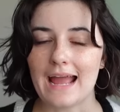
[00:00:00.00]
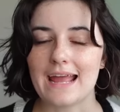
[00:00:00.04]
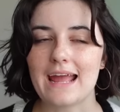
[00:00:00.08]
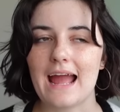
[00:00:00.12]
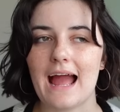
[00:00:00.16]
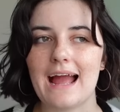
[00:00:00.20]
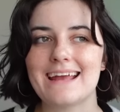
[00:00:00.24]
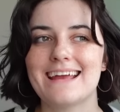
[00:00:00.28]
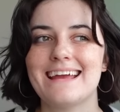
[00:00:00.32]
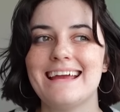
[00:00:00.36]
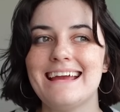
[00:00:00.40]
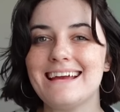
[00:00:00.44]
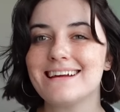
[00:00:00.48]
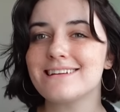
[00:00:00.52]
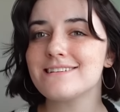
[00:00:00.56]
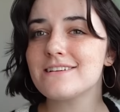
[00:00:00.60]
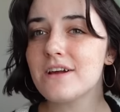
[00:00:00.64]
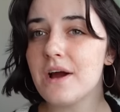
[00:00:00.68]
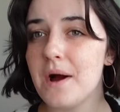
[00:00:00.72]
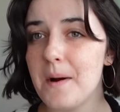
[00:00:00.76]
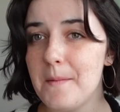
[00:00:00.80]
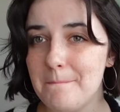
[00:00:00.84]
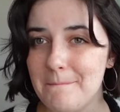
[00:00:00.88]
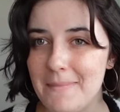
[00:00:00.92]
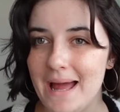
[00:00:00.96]
I, I can
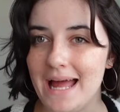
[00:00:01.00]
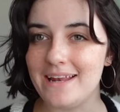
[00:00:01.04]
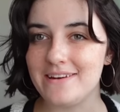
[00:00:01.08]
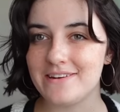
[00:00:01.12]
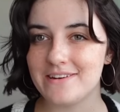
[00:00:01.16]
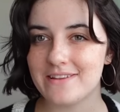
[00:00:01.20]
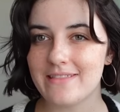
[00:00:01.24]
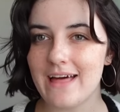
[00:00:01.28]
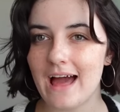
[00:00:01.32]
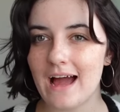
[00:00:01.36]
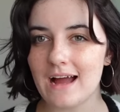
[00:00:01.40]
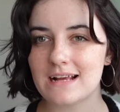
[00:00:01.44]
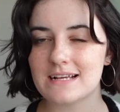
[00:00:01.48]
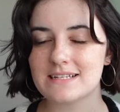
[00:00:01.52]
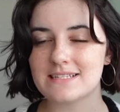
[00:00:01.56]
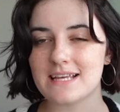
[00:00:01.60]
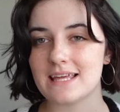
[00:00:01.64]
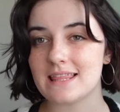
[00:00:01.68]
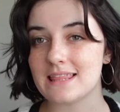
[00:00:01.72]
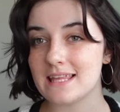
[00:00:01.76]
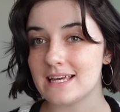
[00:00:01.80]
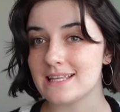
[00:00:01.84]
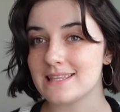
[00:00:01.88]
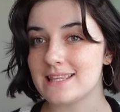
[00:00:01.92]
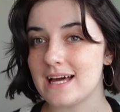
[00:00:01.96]
commend that because I
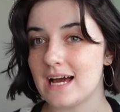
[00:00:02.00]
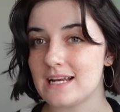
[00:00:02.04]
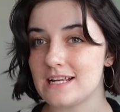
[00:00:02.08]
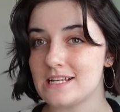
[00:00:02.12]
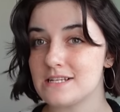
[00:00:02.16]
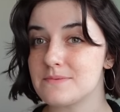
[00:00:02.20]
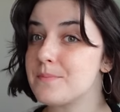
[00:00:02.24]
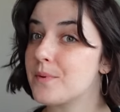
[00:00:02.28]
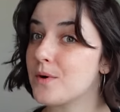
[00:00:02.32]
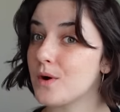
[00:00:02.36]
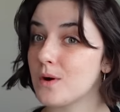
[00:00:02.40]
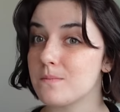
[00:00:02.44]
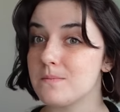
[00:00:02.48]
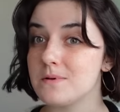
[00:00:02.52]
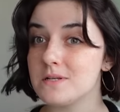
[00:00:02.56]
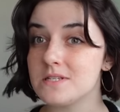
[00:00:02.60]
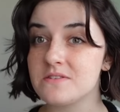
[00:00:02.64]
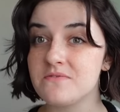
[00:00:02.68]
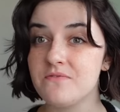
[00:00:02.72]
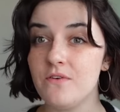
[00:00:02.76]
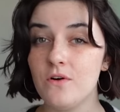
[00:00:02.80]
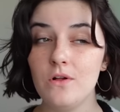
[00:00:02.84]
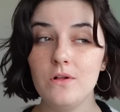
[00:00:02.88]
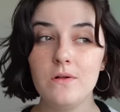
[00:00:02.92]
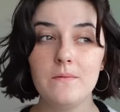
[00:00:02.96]
think that is
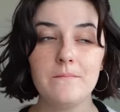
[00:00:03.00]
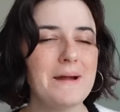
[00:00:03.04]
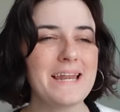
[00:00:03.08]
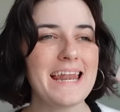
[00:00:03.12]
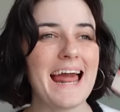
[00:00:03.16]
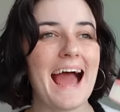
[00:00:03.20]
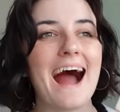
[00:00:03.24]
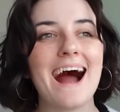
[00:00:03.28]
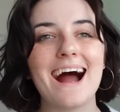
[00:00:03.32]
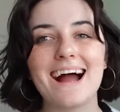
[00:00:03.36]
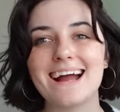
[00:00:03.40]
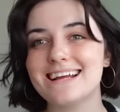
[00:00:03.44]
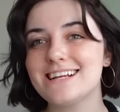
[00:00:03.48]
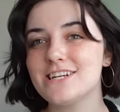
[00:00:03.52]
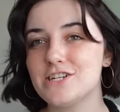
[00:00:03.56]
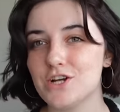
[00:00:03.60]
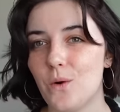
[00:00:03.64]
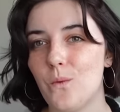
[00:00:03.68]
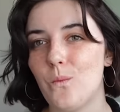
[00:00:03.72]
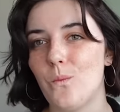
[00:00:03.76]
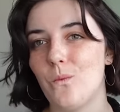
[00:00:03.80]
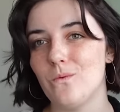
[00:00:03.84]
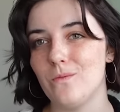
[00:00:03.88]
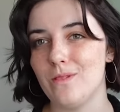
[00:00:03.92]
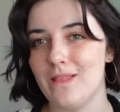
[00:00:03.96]
purposeful, but I
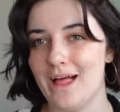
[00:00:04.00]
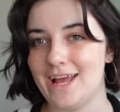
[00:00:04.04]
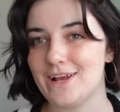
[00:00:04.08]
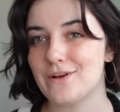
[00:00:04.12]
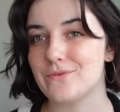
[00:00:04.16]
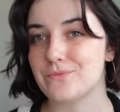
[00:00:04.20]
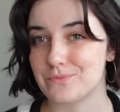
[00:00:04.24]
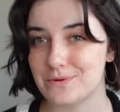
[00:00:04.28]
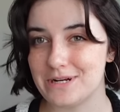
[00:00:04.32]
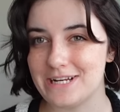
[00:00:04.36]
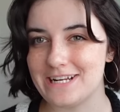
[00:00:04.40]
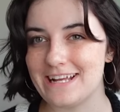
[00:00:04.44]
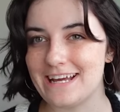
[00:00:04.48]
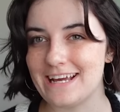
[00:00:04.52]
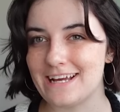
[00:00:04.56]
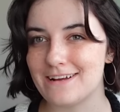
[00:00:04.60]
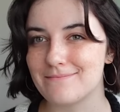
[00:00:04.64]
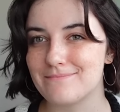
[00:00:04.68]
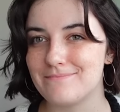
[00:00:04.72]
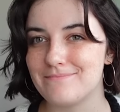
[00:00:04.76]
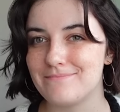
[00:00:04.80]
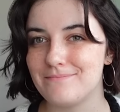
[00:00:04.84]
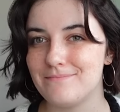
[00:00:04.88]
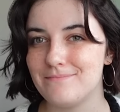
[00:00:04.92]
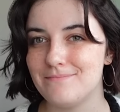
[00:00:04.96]
don't like
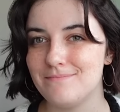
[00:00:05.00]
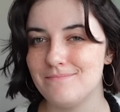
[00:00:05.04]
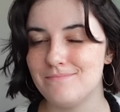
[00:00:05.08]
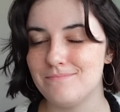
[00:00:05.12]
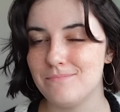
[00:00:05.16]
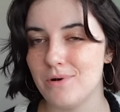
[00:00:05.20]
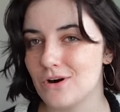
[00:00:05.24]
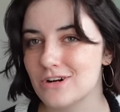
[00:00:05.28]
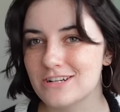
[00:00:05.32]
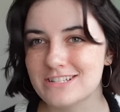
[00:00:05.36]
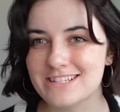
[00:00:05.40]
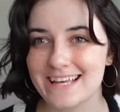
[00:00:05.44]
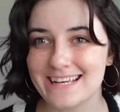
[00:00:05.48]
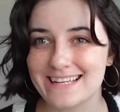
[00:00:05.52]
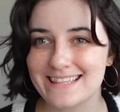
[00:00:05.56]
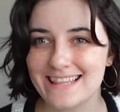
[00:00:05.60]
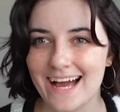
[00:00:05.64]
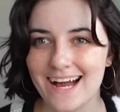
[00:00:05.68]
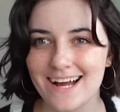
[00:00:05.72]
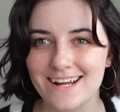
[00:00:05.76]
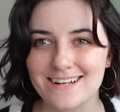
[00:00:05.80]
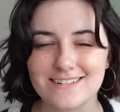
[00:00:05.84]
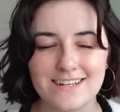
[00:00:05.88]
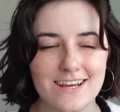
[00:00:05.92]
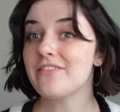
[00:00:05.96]
reading books like
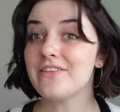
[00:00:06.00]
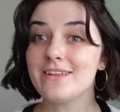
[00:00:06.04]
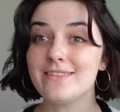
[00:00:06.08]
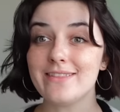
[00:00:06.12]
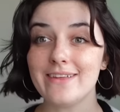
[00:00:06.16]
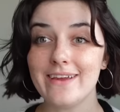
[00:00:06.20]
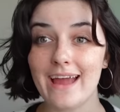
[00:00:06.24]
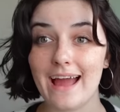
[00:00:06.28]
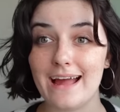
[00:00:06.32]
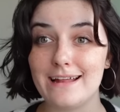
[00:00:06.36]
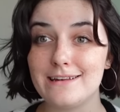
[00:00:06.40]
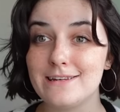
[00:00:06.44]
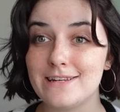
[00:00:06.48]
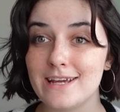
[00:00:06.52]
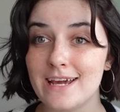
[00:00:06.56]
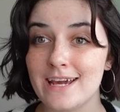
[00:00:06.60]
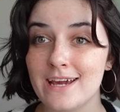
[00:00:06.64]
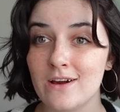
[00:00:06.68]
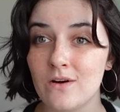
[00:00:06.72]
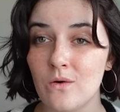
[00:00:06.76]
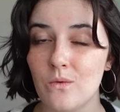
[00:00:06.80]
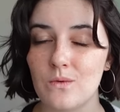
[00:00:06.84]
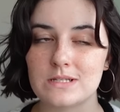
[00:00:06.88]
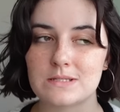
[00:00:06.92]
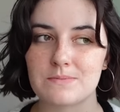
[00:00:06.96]
that. I think the
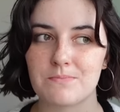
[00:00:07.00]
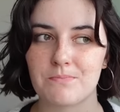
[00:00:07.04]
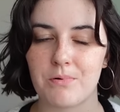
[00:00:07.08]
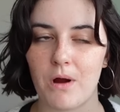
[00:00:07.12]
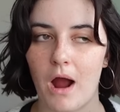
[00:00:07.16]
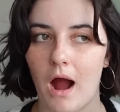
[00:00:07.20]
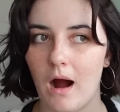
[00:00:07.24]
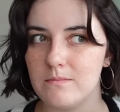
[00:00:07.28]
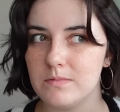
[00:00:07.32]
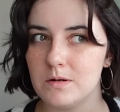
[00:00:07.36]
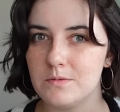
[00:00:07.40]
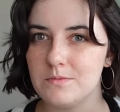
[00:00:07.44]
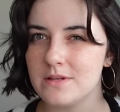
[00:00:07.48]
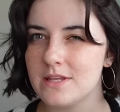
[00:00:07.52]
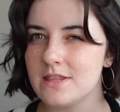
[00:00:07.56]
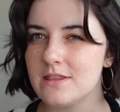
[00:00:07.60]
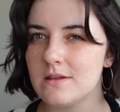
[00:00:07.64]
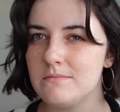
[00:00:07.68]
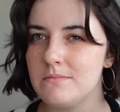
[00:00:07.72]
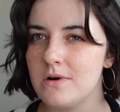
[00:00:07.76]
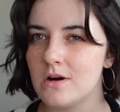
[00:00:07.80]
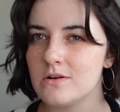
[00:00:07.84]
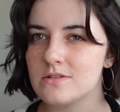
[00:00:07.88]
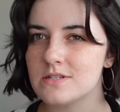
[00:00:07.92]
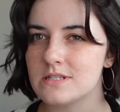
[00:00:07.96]
ending was probably
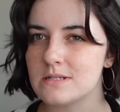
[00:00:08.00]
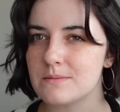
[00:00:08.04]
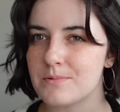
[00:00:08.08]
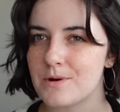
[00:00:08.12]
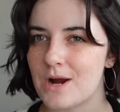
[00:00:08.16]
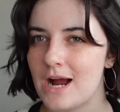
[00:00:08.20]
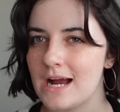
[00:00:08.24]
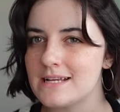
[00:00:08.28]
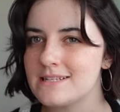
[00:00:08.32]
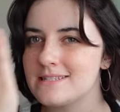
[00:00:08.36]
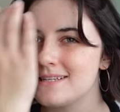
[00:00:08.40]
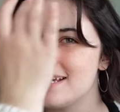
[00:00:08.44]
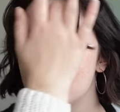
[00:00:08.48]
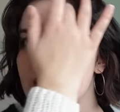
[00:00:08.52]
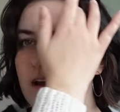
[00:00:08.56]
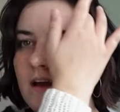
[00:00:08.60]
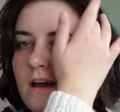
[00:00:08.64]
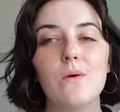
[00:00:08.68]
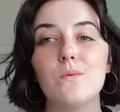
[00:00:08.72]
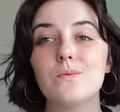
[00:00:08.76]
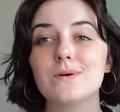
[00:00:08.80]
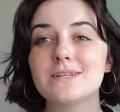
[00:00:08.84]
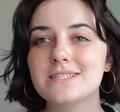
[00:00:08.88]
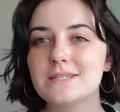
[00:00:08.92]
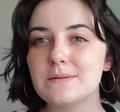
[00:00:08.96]
the most surprising.
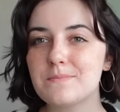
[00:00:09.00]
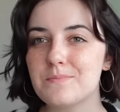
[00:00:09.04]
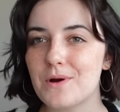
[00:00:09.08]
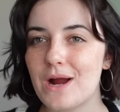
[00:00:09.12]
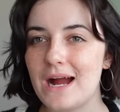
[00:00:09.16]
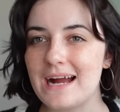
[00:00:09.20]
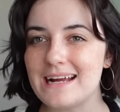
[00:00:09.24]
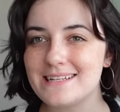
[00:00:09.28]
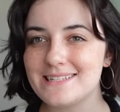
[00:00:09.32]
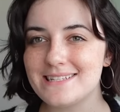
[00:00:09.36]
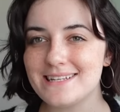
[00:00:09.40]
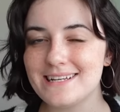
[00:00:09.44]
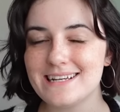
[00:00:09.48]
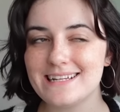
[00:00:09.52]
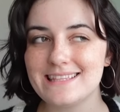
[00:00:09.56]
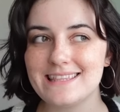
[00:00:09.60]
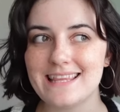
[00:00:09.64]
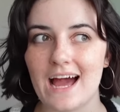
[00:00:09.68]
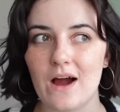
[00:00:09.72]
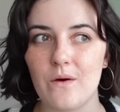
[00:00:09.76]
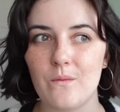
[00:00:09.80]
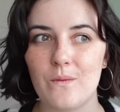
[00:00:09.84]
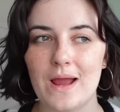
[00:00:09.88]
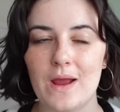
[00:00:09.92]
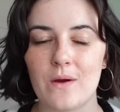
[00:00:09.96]
It was surprising in
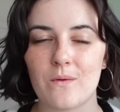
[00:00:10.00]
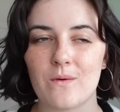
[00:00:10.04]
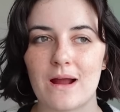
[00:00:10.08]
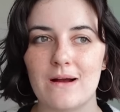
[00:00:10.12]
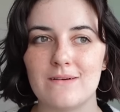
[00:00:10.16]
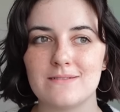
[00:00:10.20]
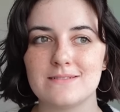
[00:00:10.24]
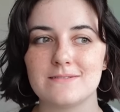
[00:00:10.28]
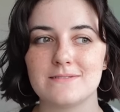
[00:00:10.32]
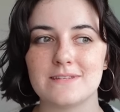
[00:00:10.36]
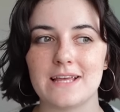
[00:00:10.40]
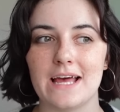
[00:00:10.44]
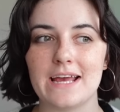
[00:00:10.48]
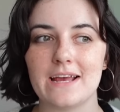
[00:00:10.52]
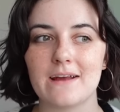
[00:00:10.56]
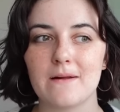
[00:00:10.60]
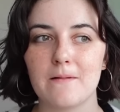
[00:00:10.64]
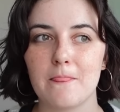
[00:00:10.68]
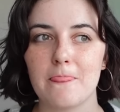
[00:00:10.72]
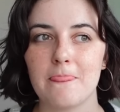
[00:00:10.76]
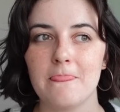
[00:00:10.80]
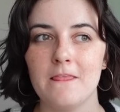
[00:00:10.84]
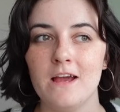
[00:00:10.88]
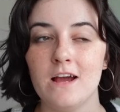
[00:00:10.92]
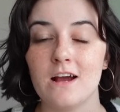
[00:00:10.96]
that way where I was like,
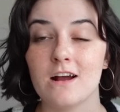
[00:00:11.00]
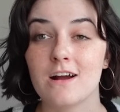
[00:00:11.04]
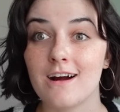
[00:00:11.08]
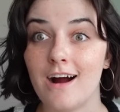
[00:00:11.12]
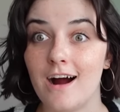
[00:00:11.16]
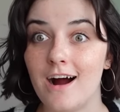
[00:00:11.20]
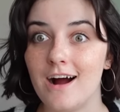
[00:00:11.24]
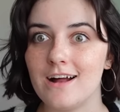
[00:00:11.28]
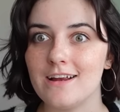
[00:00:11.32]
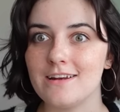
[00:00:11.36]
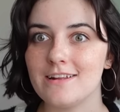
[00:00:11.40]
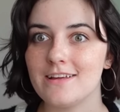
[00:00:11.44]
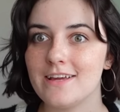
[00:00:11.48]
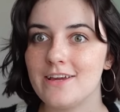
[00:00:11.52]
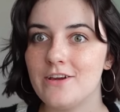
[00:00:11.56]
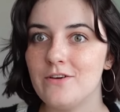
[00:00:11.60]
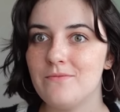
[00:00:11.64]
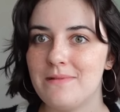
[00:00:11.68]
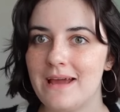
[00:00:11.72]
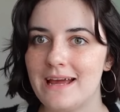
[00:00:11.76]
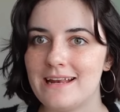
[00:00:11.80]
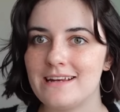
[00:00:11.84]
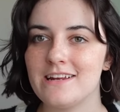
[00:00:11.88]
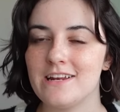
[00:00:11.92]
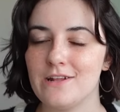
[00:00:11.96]
God,
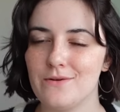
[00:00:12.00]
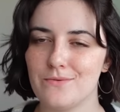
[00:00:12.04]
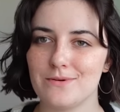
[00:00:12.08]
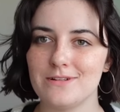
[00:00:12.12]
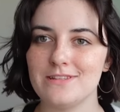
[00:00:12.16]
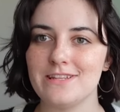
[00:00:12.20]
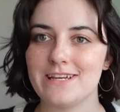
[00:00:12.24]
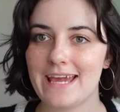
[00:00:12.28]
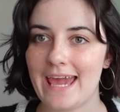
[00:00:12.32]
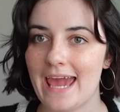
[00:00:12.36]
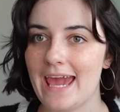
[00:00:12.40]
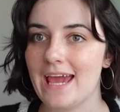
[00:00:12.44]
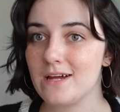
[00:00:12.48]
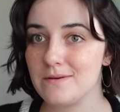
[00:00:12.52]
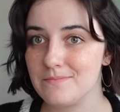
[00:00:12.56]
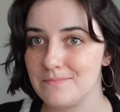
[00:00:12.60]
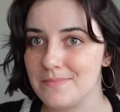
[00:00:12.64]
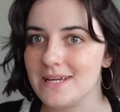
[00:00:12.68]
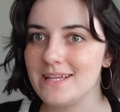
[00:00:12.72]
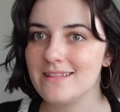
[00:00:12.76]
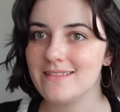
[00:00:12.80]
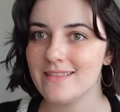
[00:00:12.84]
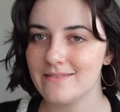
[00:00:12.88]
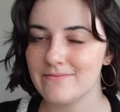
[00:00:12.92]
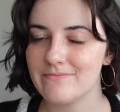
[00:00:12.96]
humanity really can
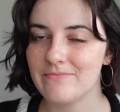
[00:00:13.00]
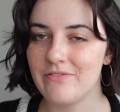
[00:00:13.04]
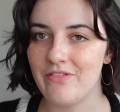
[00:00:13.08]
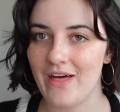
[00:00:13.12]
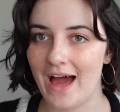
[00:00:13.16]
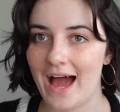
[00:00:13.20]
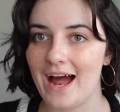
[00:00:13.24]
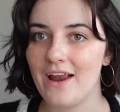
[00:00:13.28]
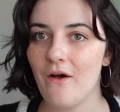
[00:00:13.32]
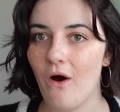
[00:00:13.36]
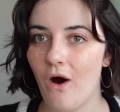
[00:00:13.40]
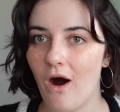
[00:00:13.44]
be that